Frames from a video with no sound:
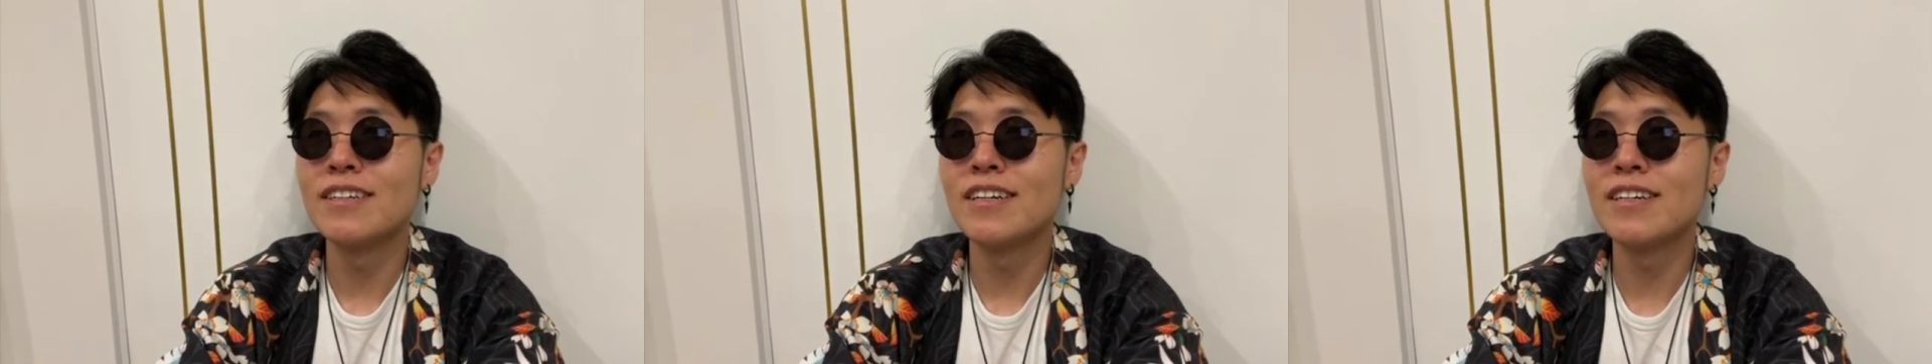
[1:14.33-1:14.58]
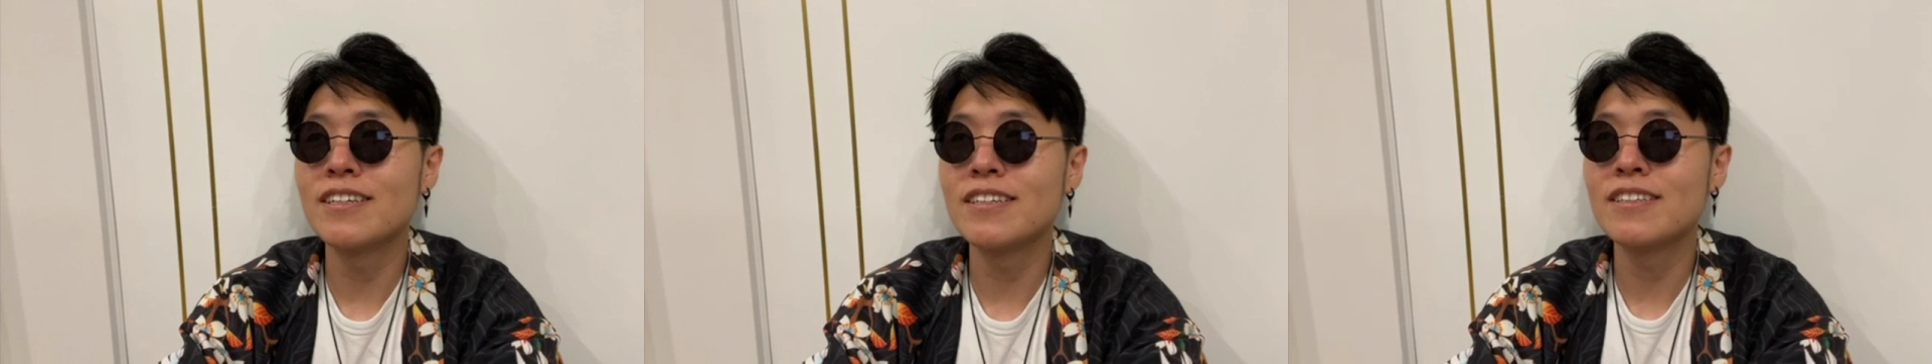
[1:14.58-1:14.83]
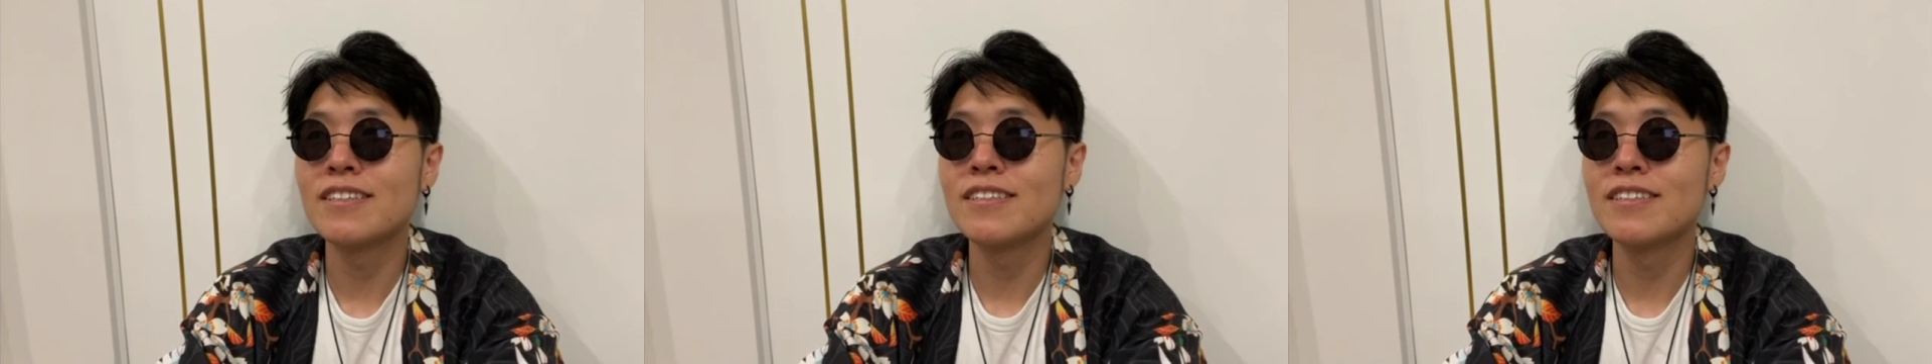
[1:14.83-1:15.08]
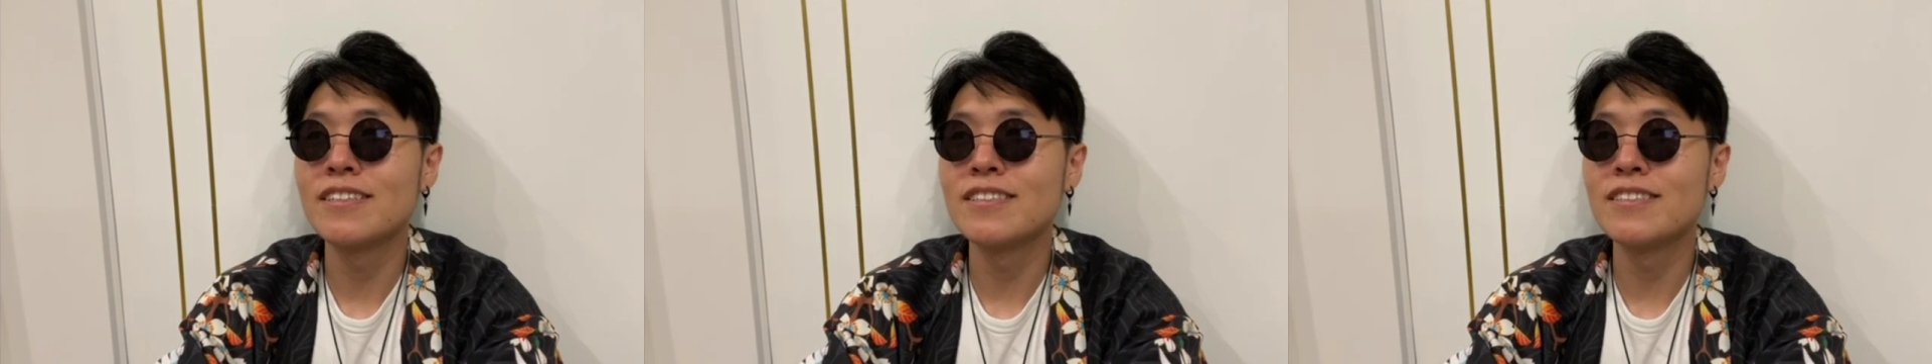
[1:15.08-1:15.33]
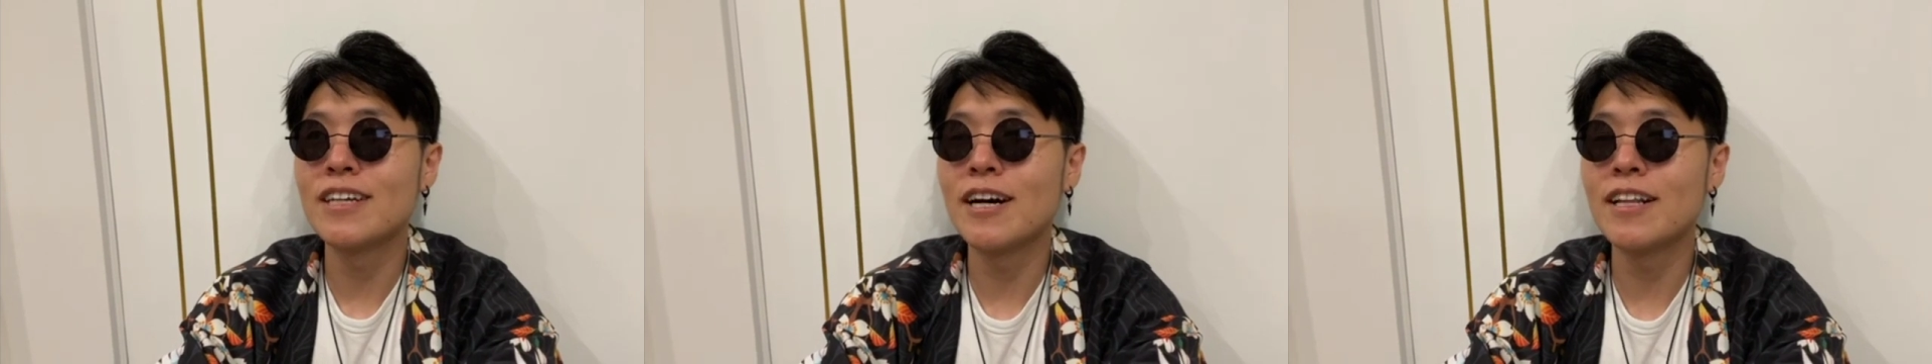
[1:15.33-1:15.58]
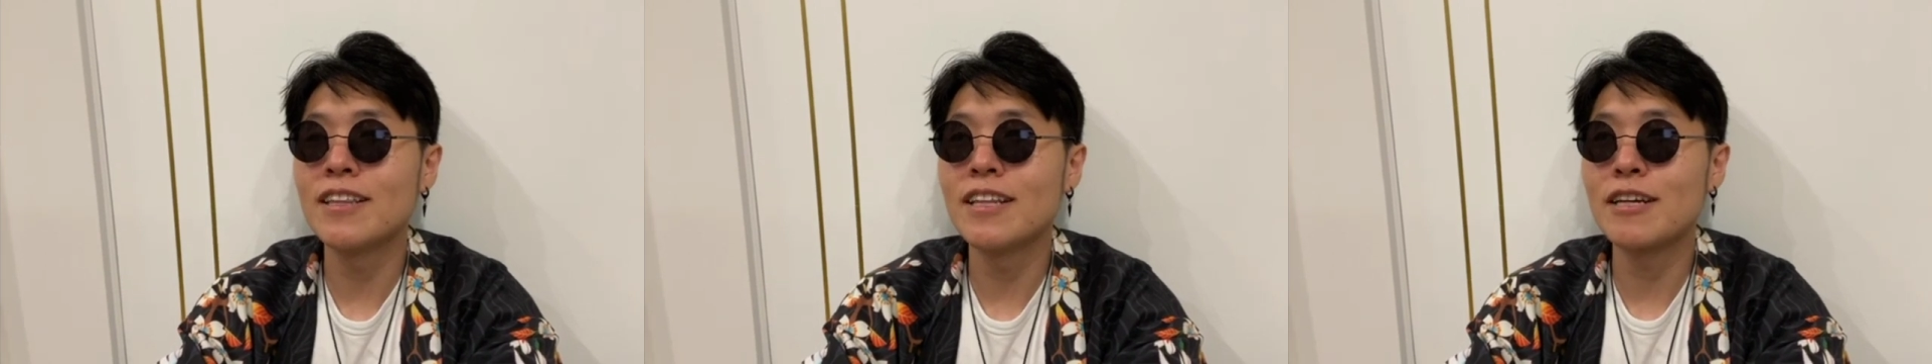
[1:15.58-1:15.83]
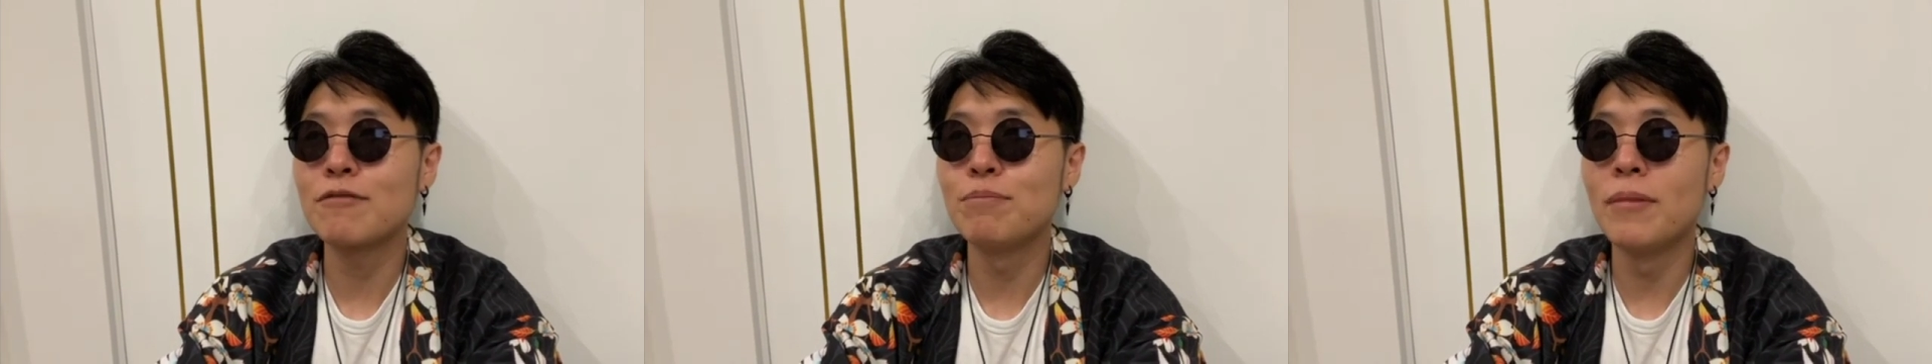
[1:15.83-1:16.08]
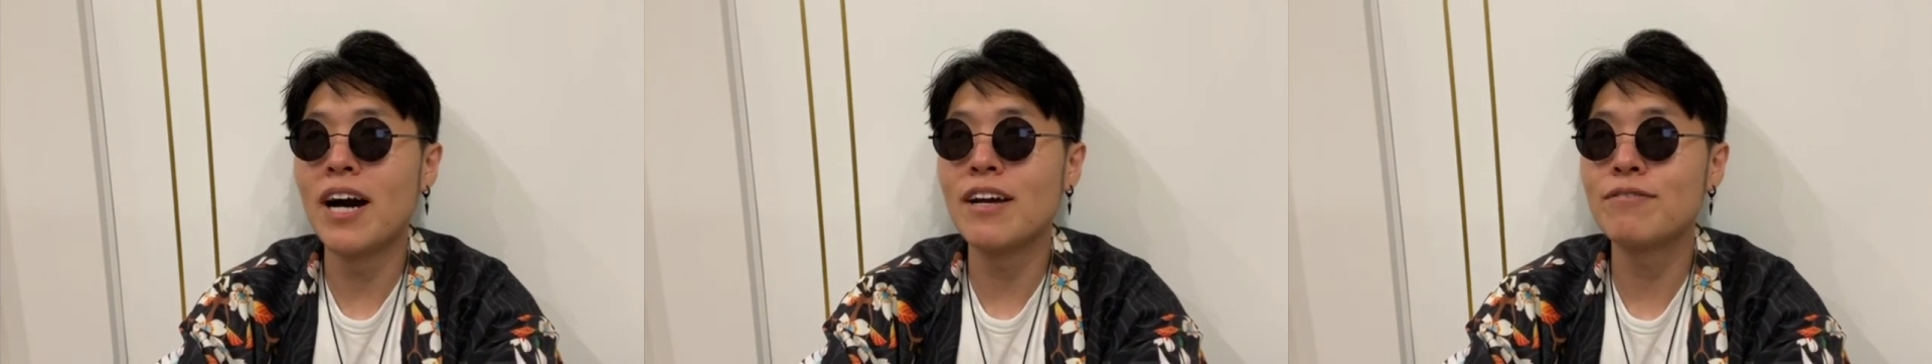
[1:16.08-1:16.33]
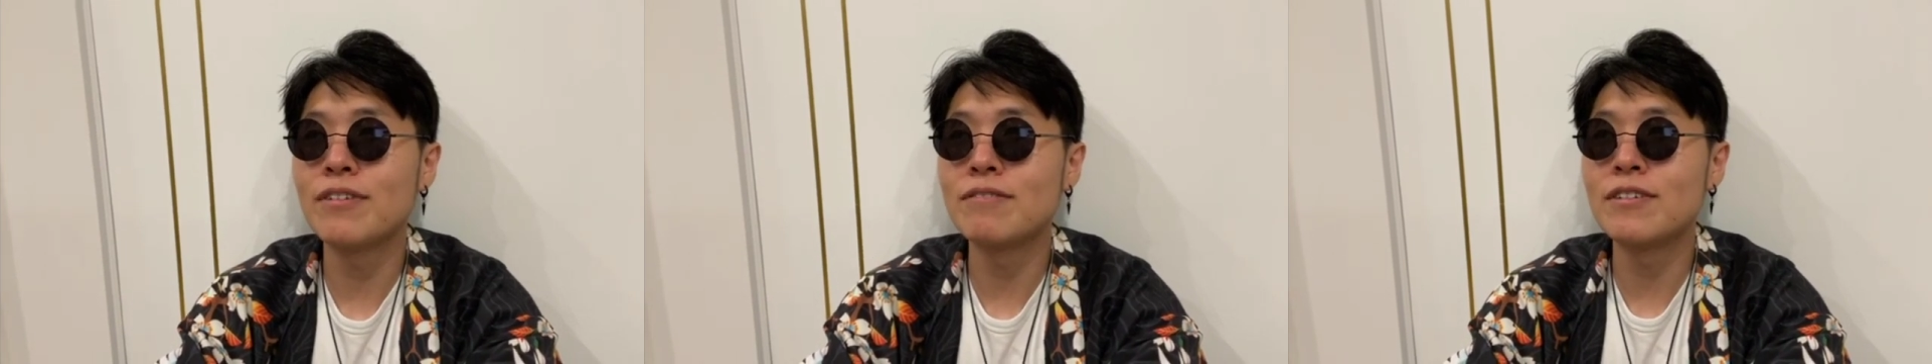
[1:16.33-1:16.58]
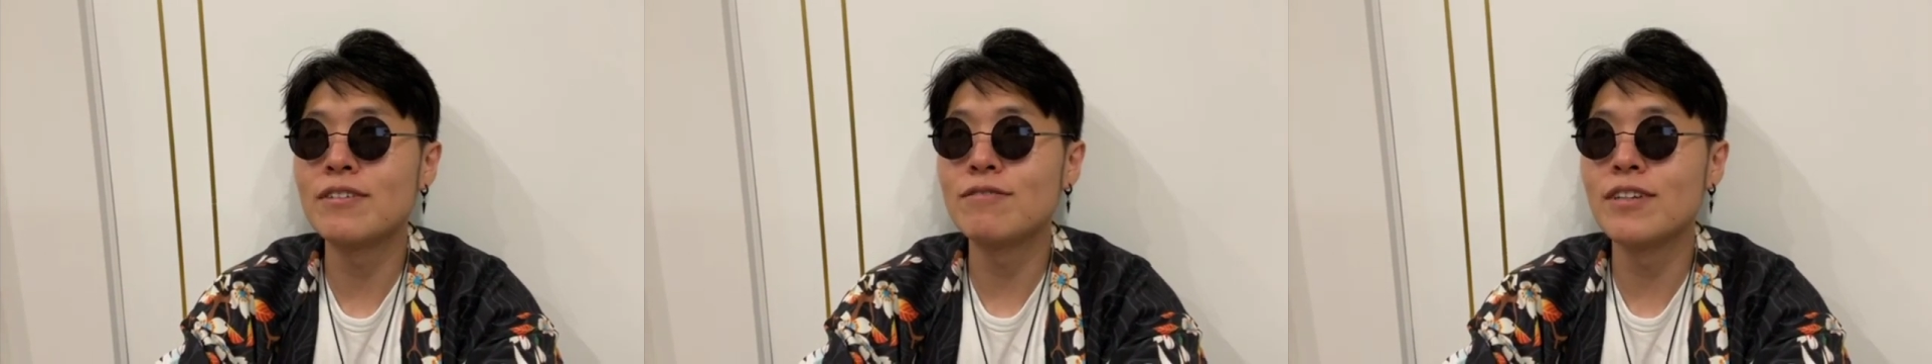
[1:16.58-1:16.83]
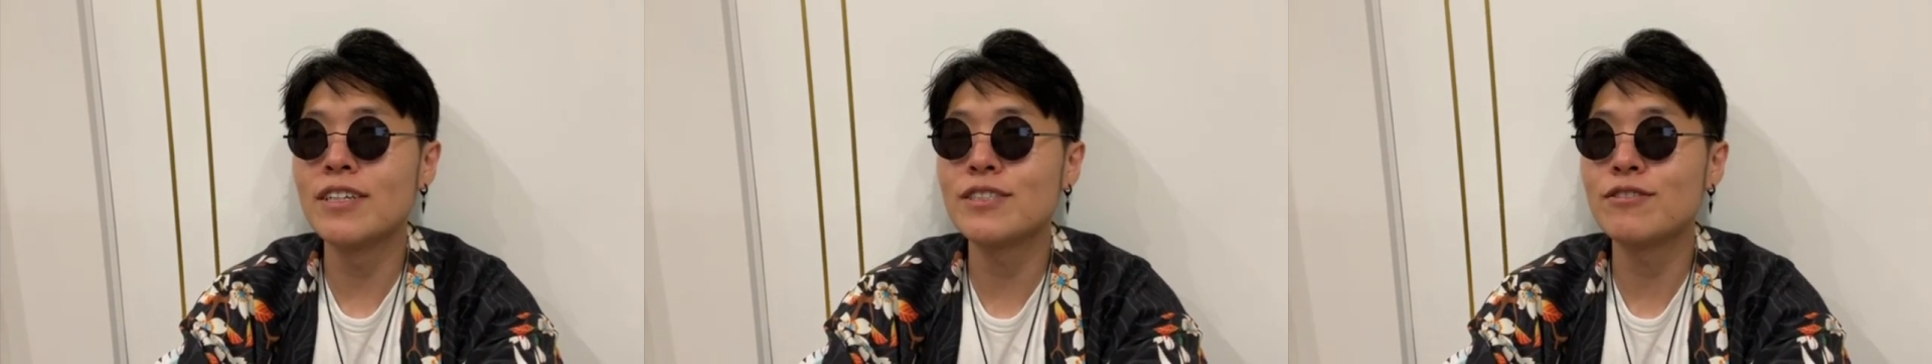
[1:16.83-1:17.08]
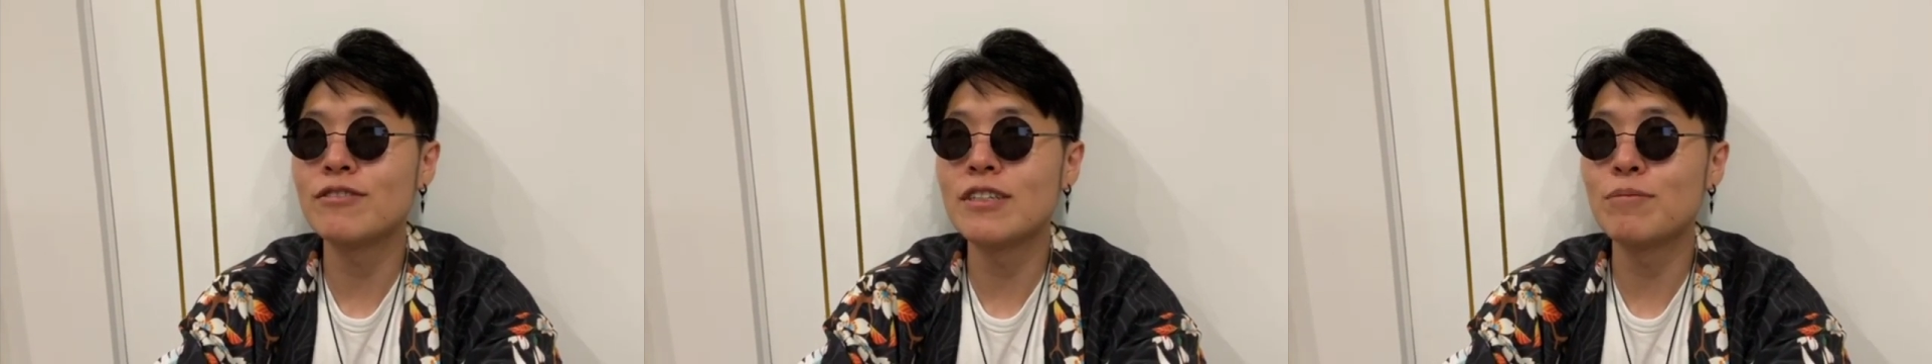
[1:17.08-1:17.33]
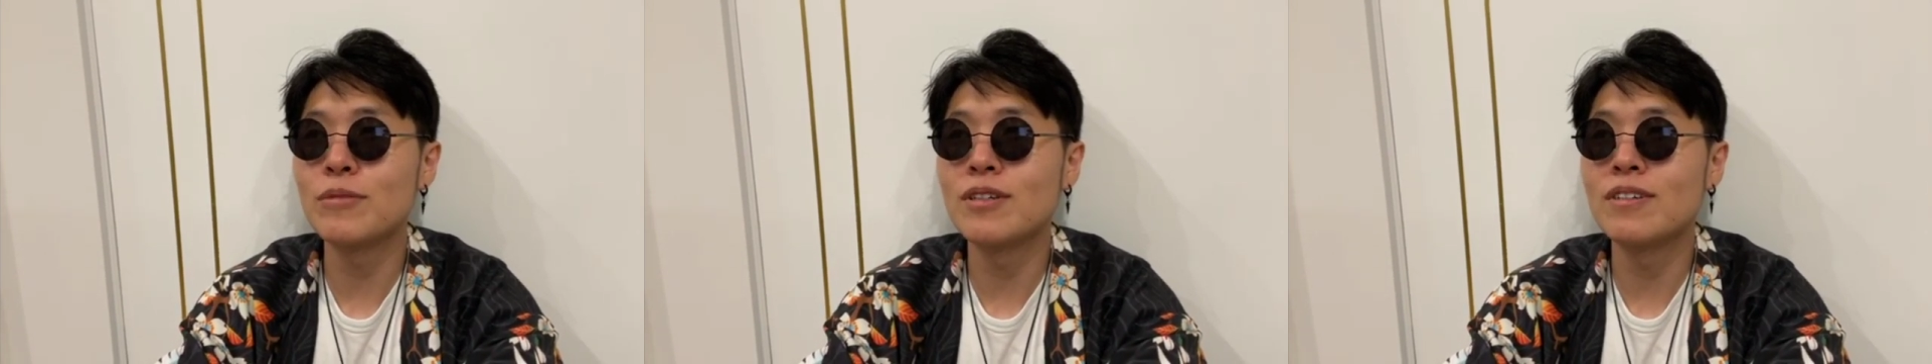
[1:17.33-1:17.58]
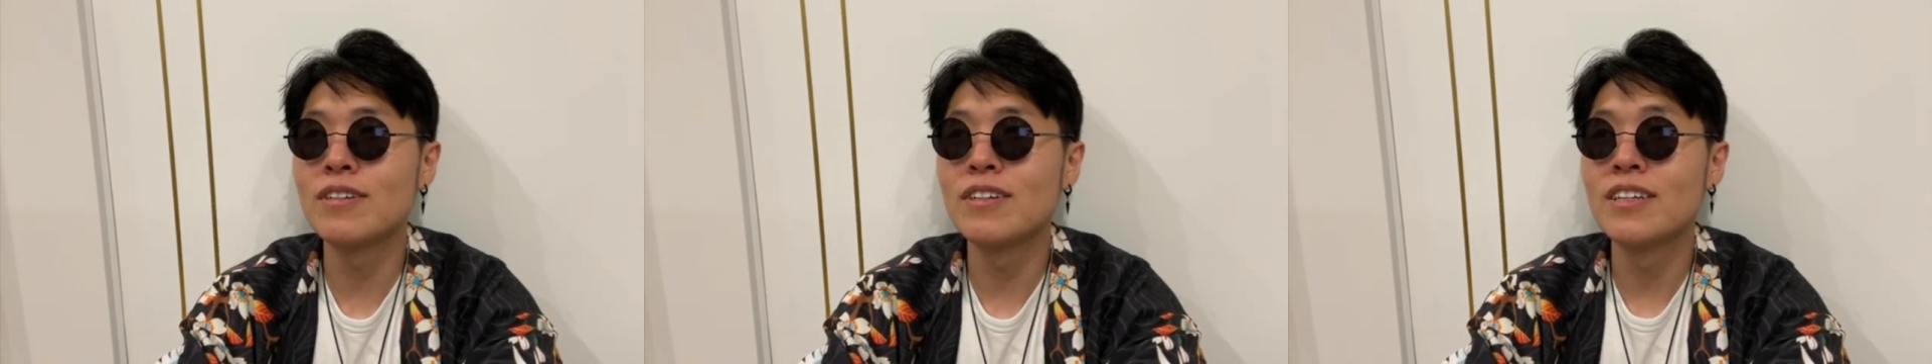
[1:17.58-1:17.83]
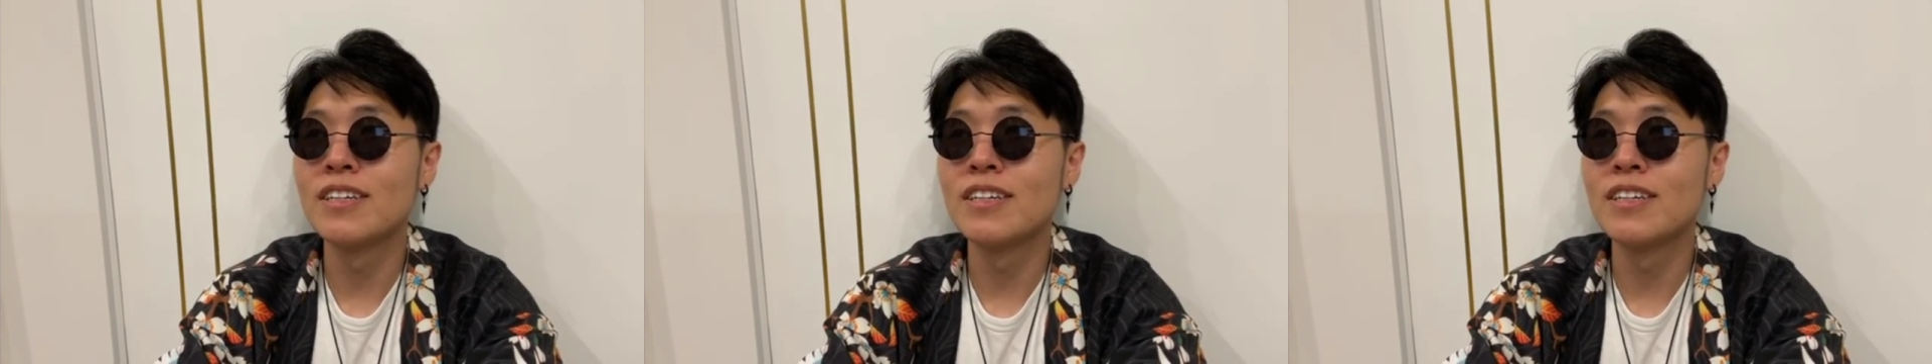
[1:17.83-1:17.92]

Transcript: Alright. Not like my favorite Rust streamer.